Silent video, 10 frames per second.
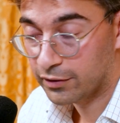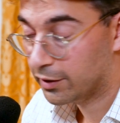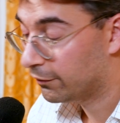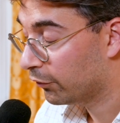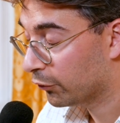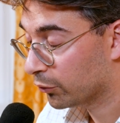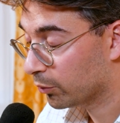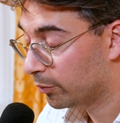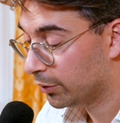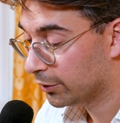they have over a
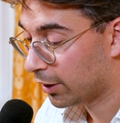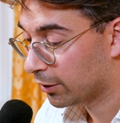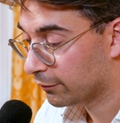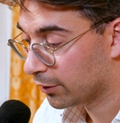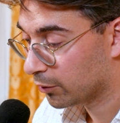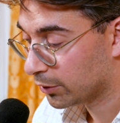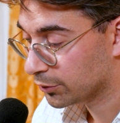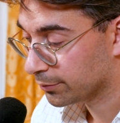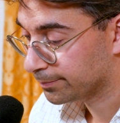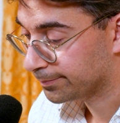$3 billion
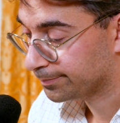valuation.